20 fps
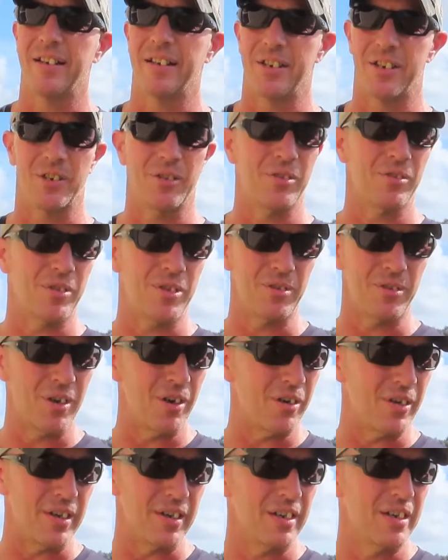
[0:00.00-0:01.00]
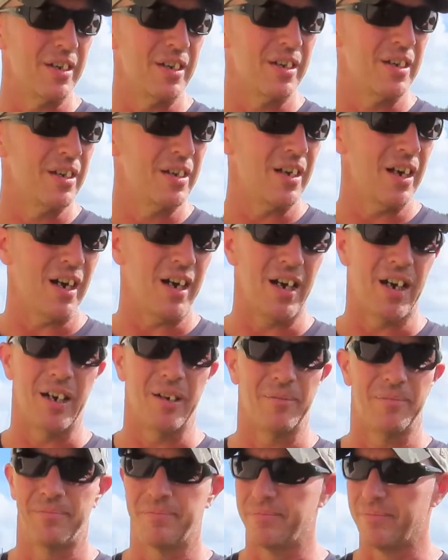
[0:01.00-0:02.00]
until you go to
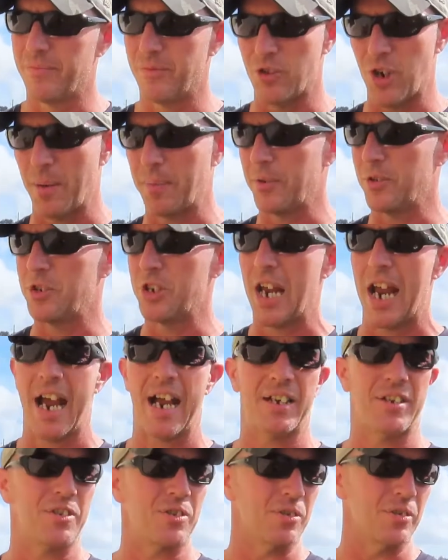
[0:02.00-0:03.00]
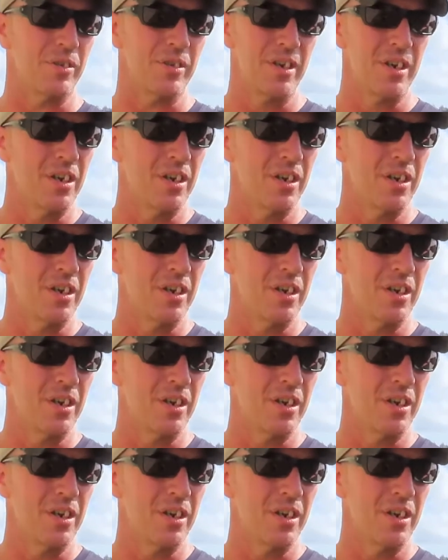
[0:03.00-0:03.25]
drop your jacks or